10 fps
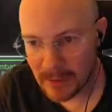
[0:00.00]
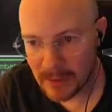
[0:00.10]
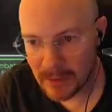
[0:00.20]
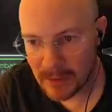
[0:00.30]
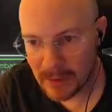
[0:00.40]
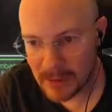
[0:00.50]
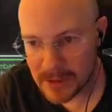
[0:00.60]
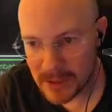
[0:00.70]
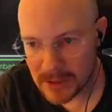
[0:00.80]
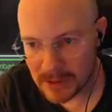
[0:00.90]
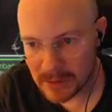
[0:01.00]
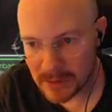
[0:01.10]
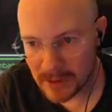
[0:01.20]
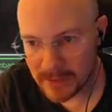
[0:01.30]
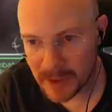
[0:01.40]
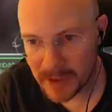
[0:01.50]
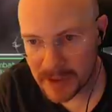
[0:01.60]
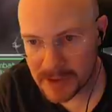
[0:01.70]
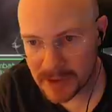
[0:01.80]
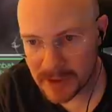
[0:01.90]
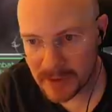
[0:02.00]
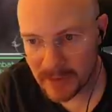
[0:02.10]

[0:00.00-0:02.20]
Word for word: Uh, let's get his cloaking offline, actually.